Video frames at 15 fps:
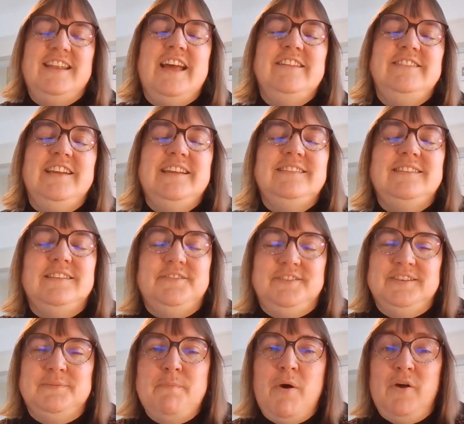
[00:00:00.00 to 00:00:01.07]
Now, Jesus
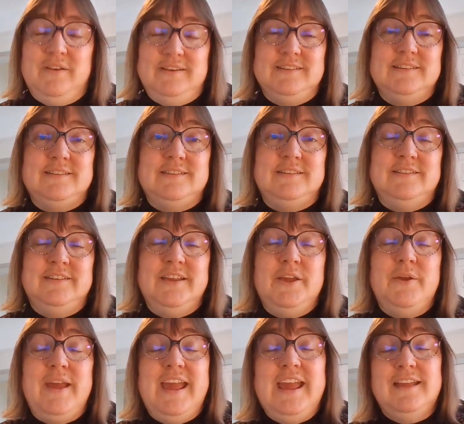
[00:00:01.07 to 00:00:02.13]
responds
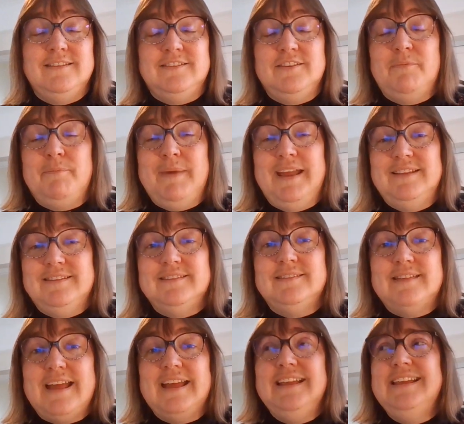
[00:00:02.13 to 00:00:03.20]
to each of Peter
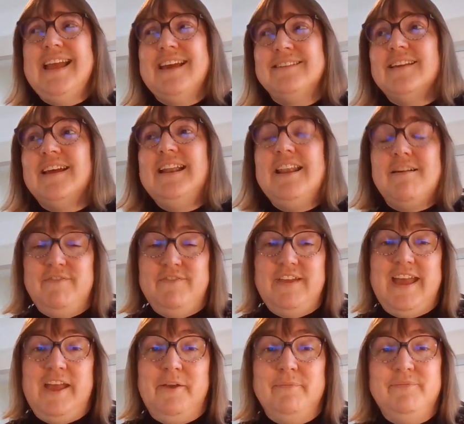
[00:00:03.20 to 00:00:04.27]
saying, "Yes, I love
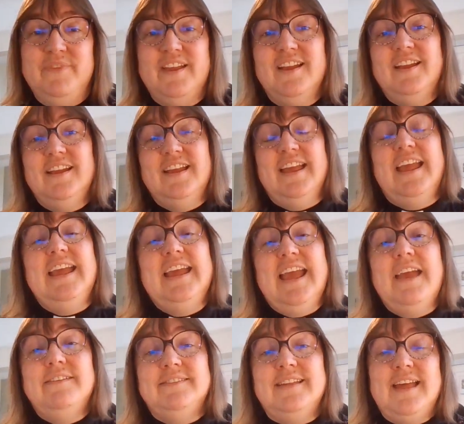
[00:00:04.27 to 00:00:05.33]
you." He
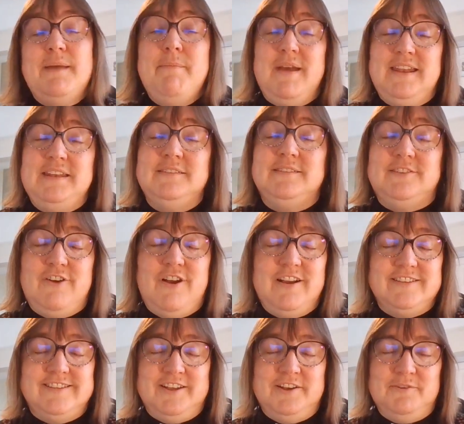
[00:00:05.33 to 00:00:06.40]
gives him an
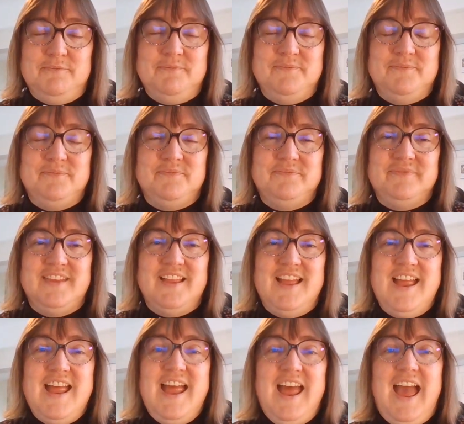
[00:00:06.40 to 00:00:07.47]
instruction.
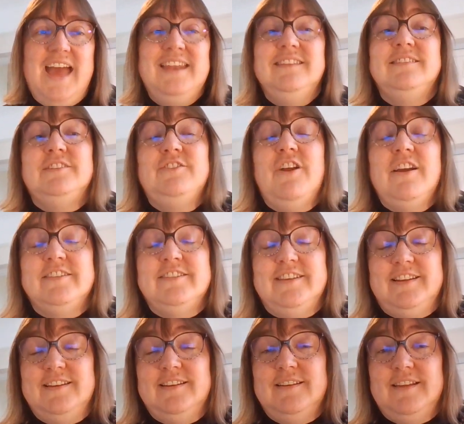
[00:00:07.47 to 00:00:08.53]
And the
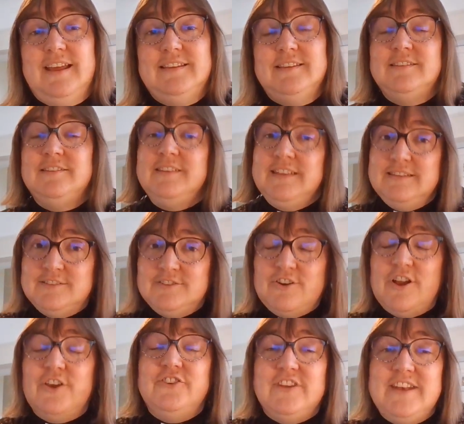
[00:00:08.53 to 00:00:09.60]
instruction
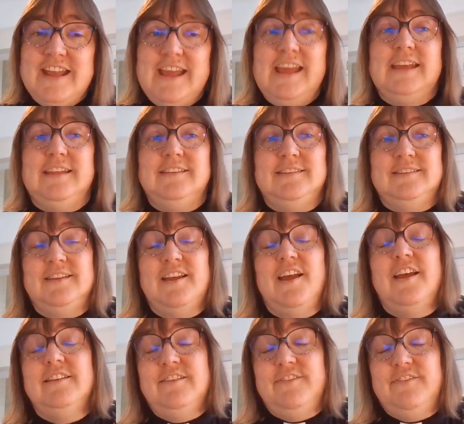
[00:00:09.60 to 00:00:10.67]
is
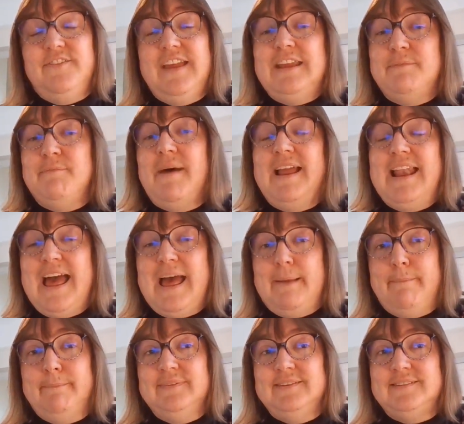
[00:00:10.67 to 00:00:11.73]
to feed my
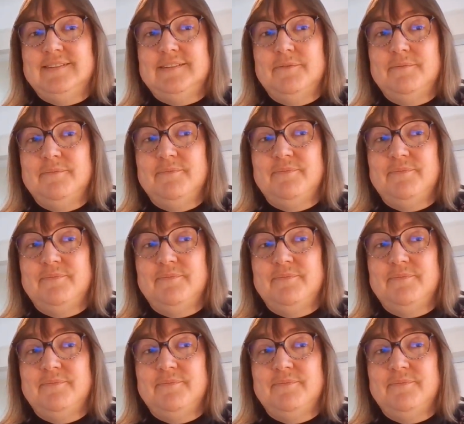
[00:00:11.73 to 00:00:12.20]
lambs.